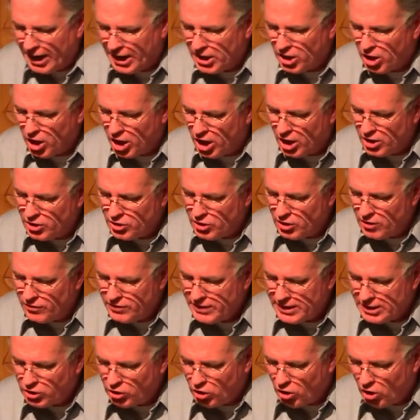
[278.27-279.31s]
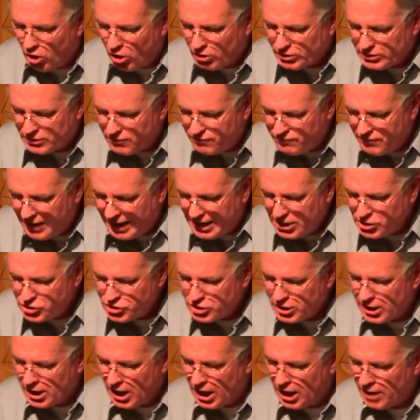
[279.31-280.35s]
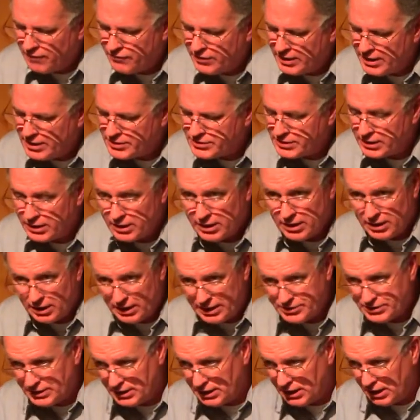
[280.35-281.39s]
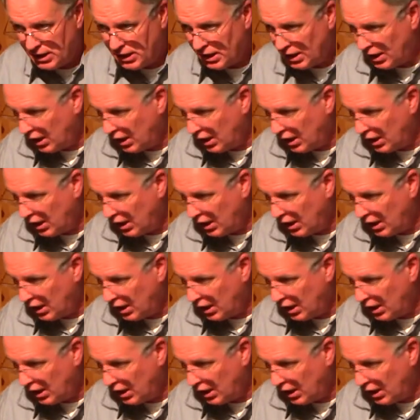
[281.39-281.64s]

and under the cultivation of his, listen,